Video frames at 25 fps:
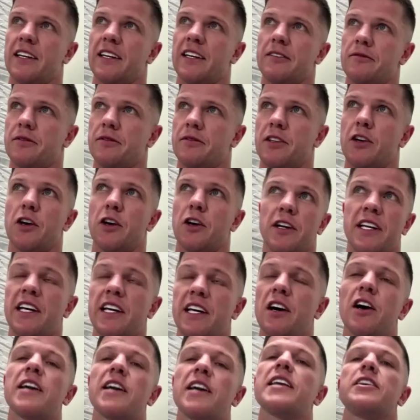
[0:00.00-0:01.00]
And the
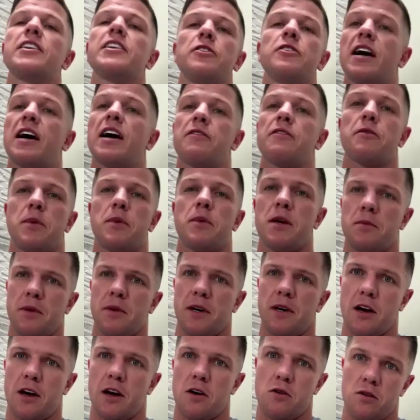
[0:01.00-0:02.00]
idea I can do that for
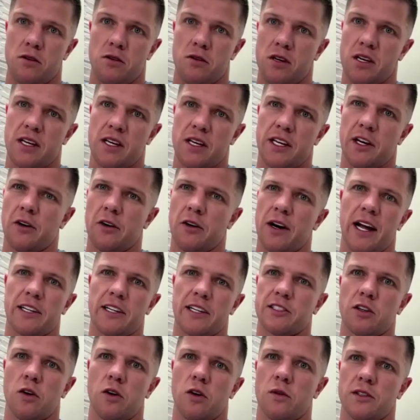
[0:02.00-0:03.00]
people now,
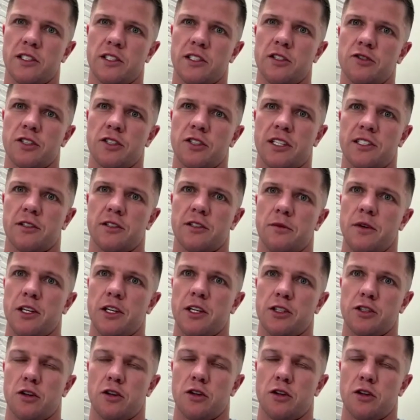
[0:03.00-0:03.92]
that's always interested me.